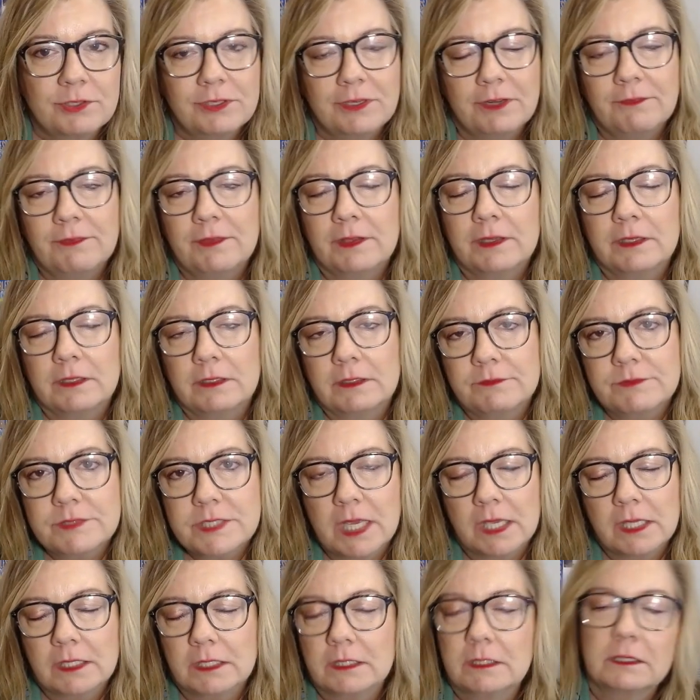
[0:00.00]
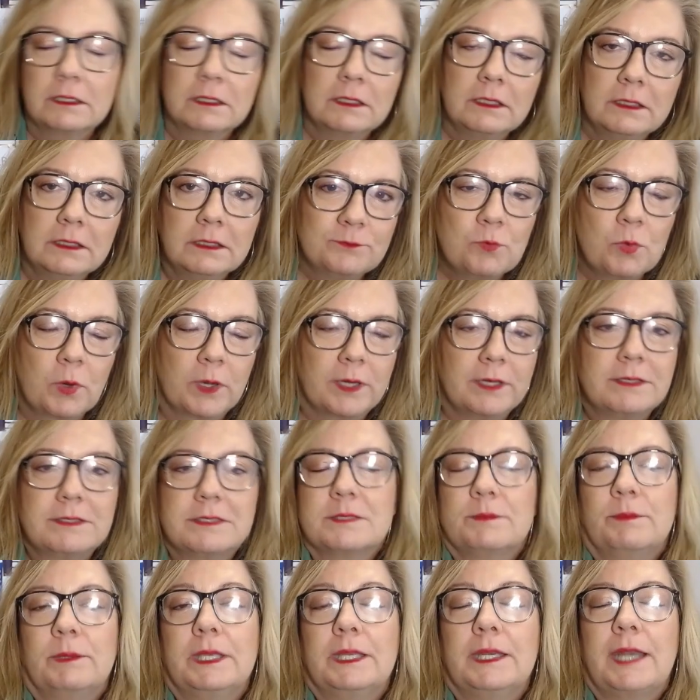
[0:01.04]
they could have wanted
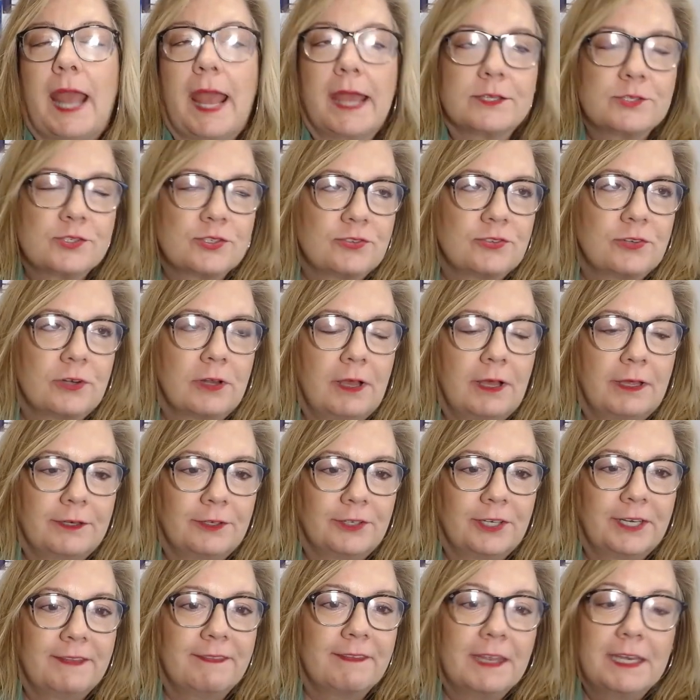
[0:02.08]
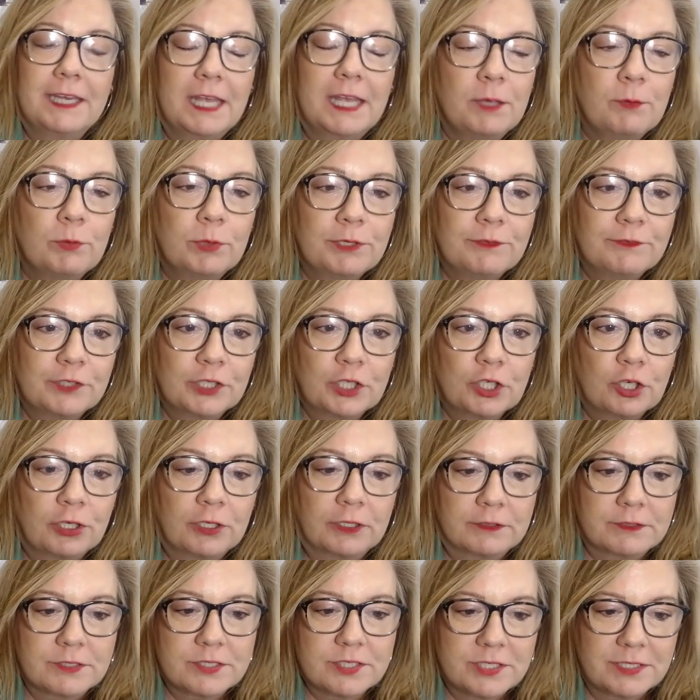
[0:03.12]
to be an astronaut or anything, and he would have
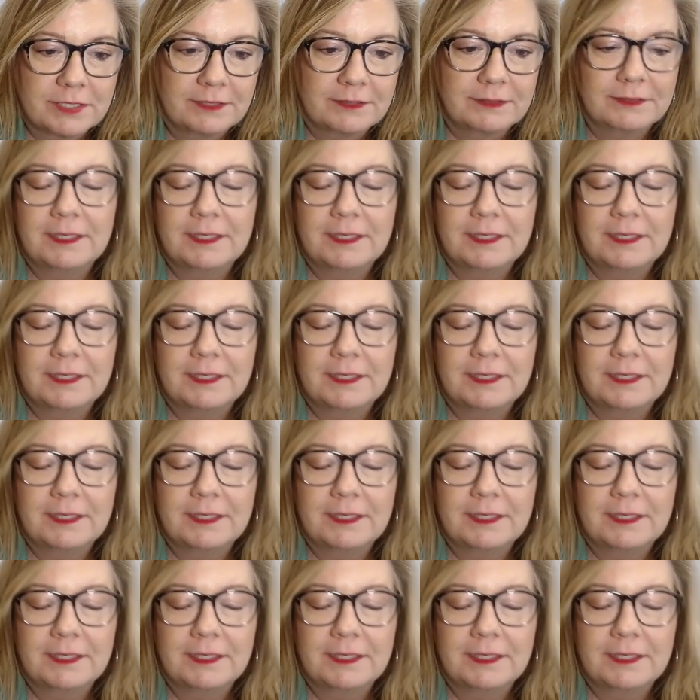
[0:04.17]
encouraged it